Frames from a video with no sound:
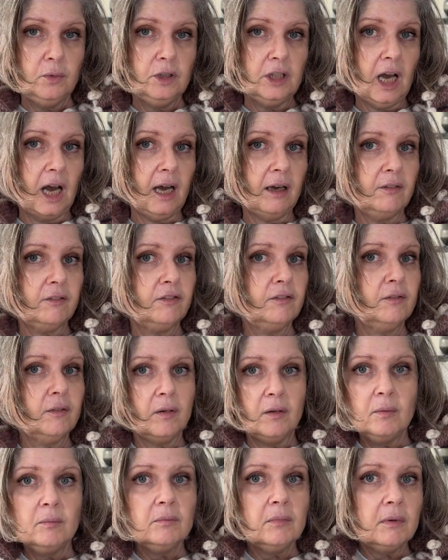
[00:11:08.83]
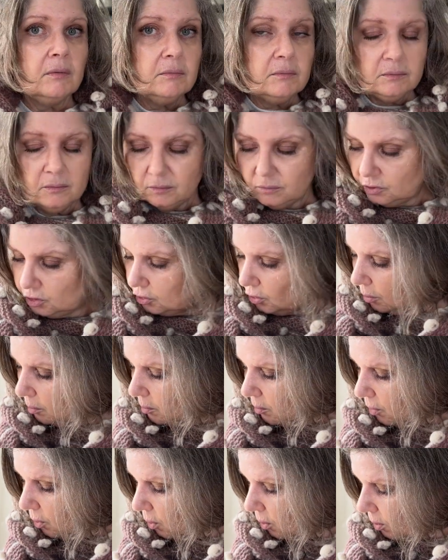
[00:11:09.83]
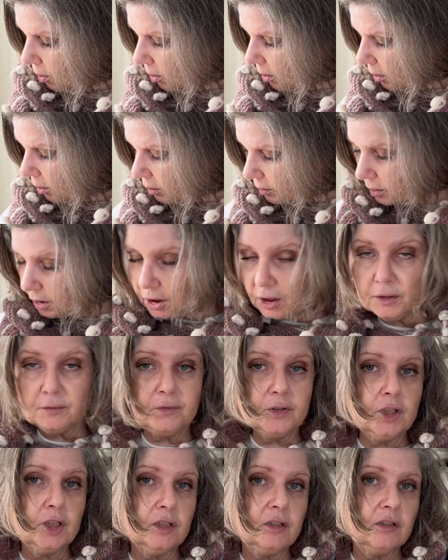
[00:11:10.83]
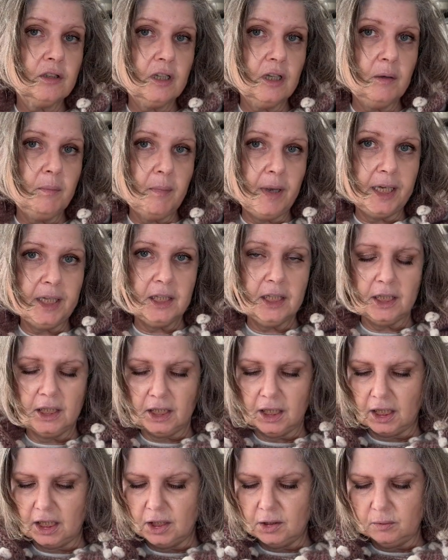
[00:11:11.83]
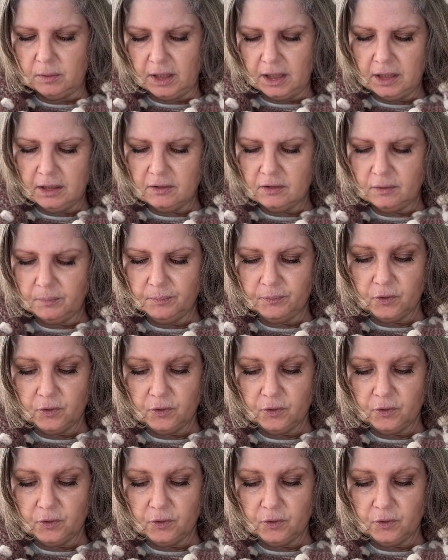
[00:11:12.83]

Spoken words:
have some more, or if she's still making earrings.